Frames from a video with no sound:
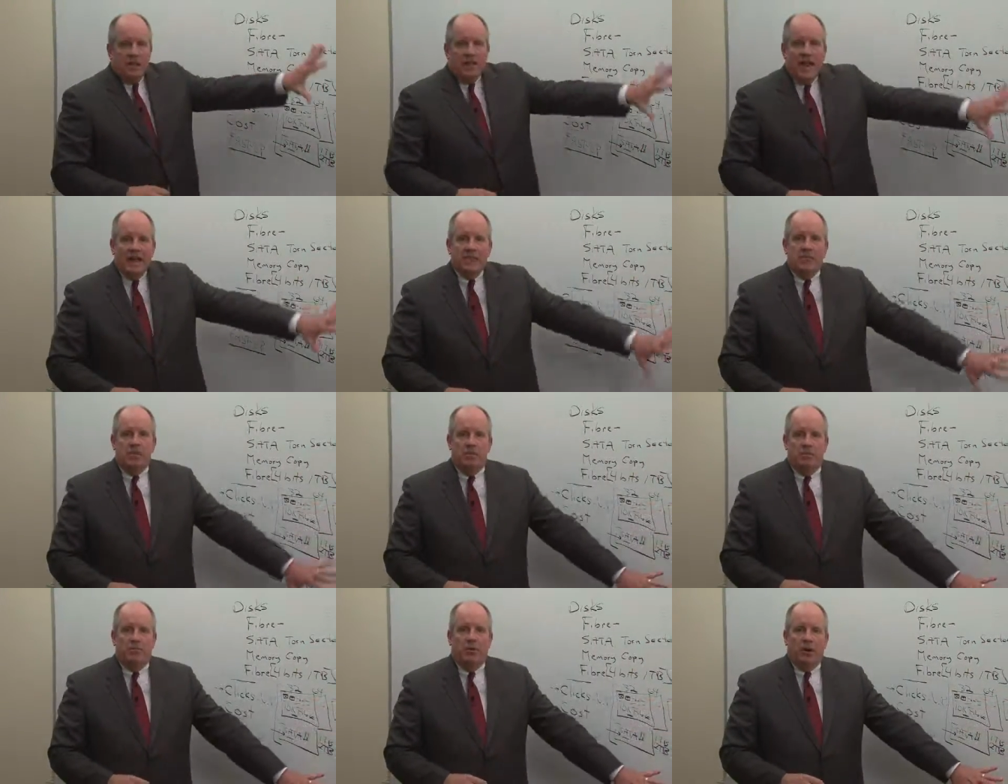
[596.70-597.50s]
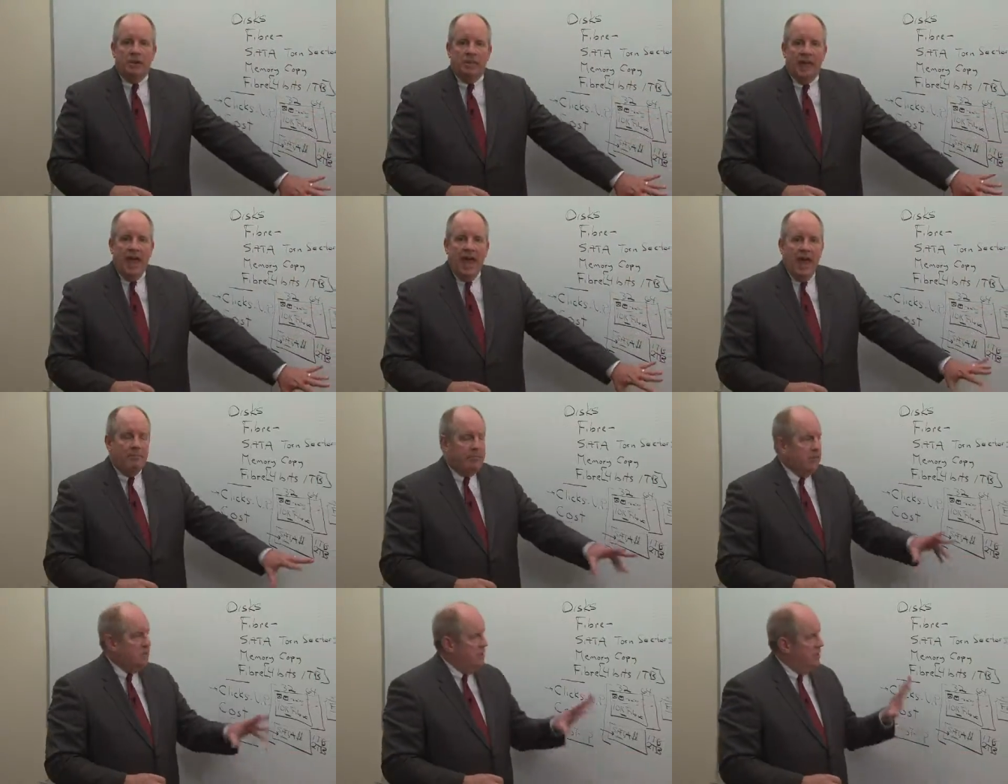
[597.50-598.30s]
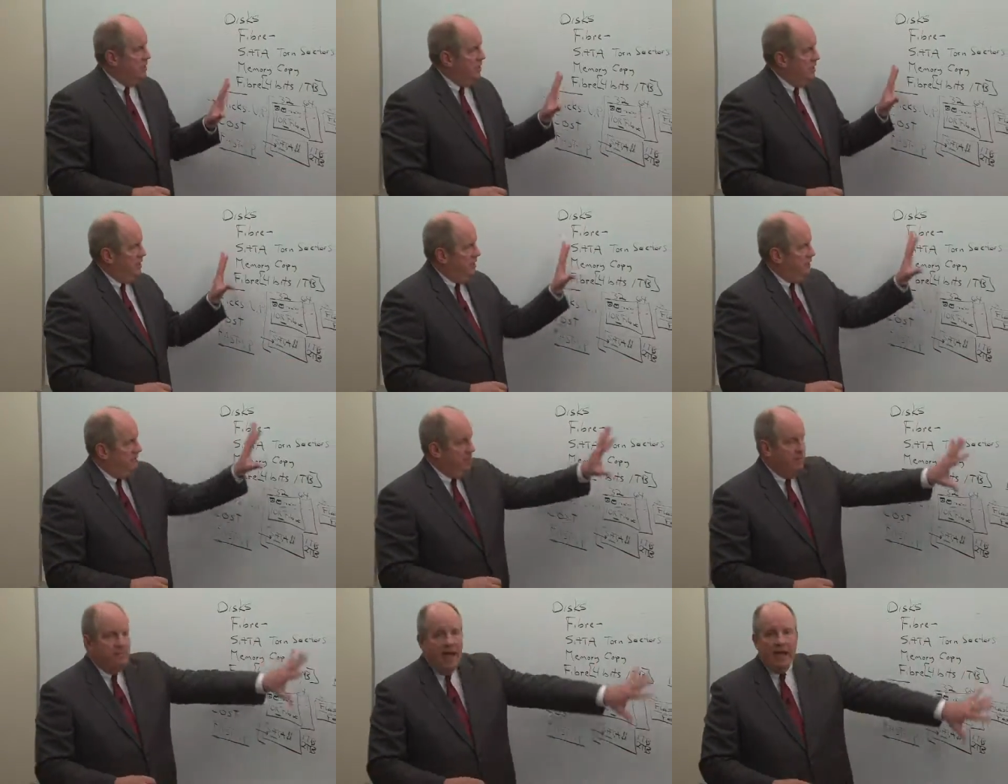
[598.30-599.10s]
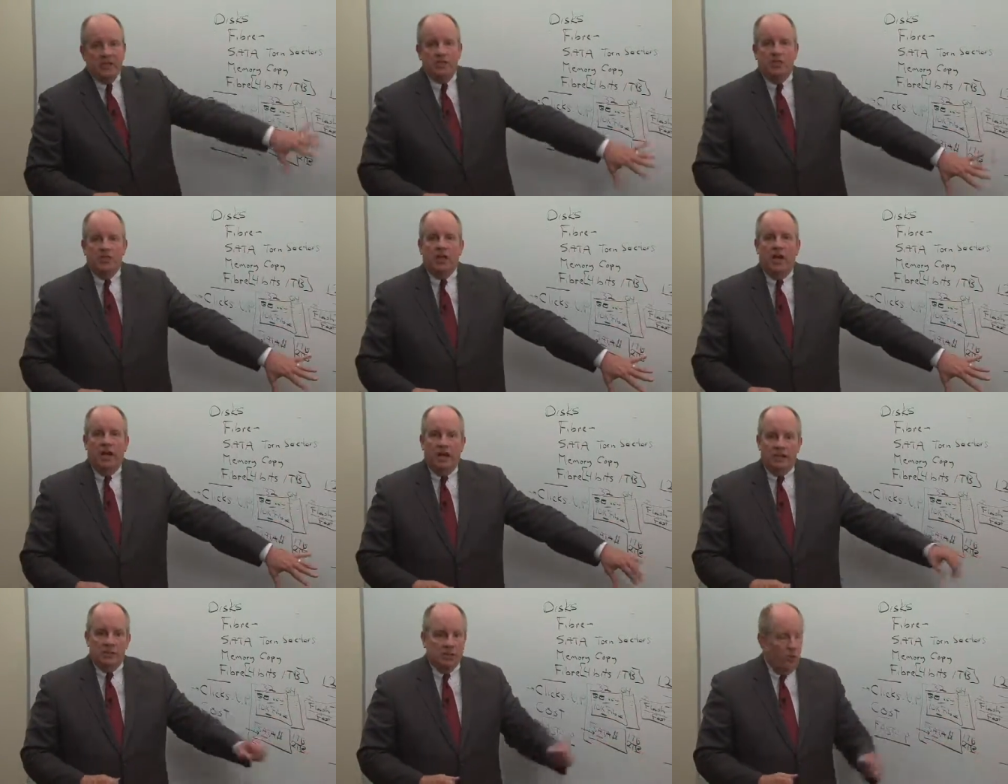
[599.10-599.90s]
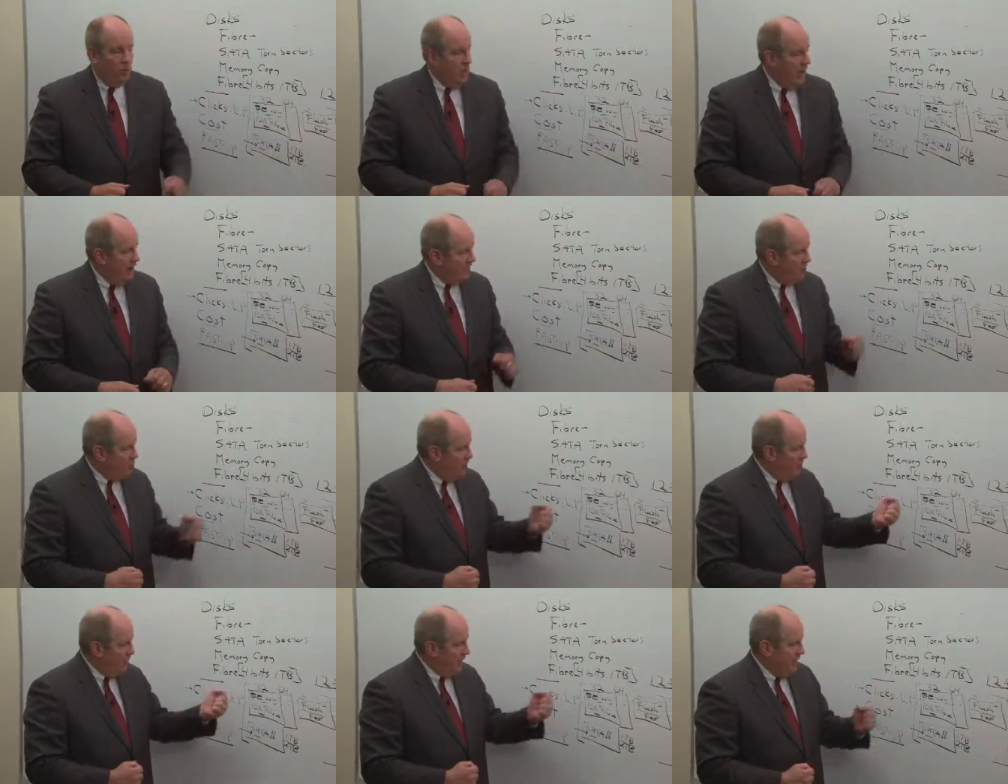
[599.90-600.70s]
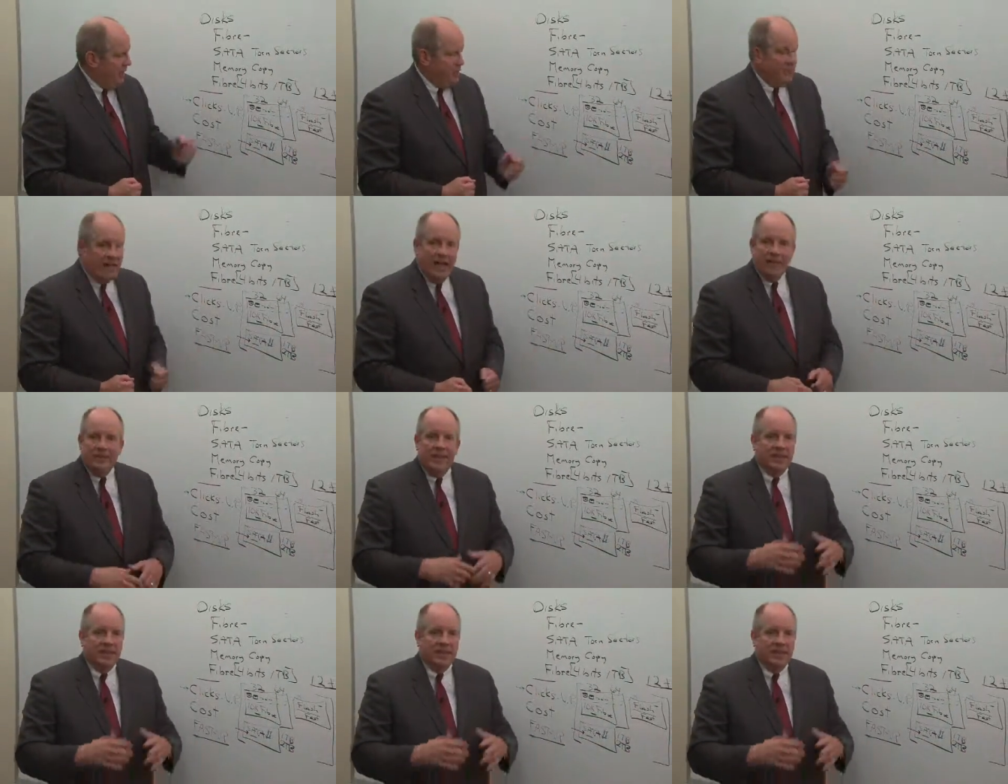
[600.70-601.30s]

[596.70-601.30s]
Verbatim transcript: That's the other part that happens in a, in, in a VMAX design. So we have to replicate that.